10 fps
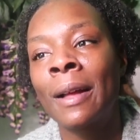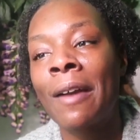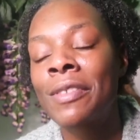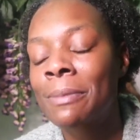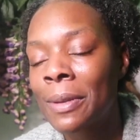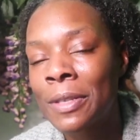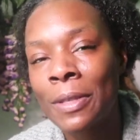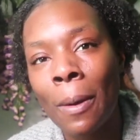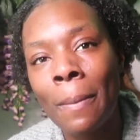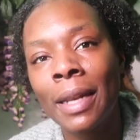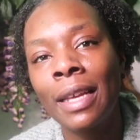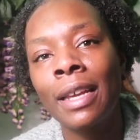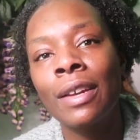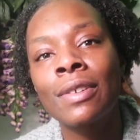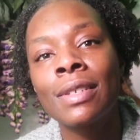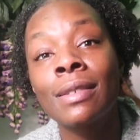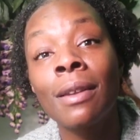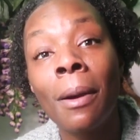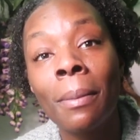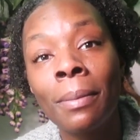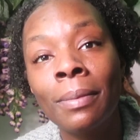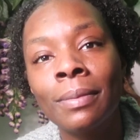I've spent so many years numb,